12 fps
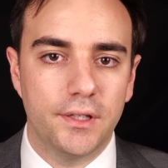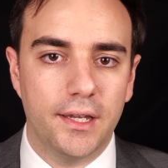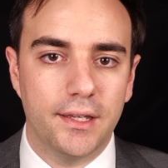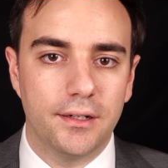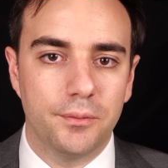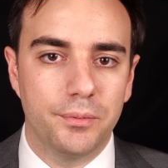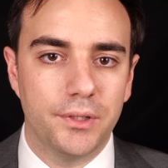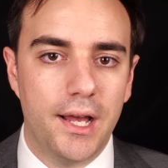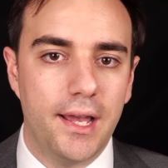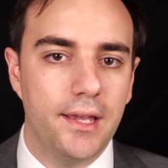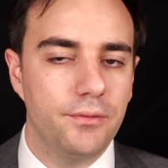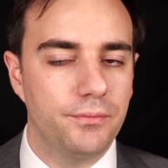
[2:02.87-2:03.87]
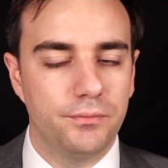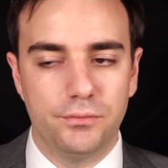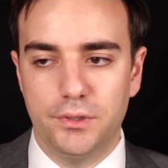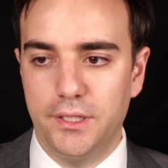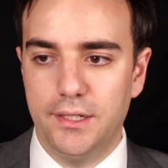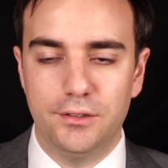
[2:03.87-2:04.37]
that can apply
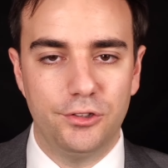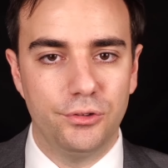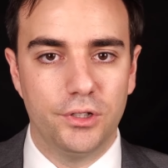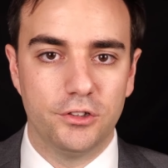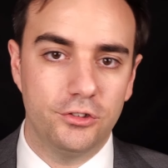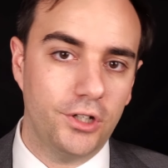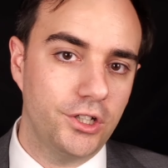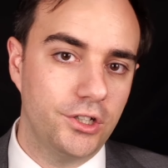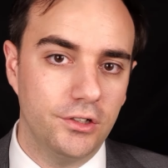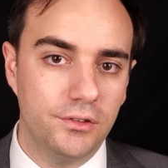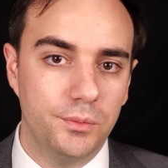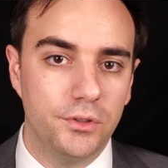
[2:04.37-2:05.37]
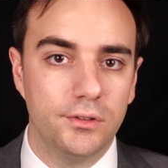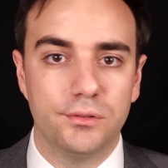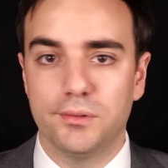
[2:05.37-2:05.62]
relating to construction disputes,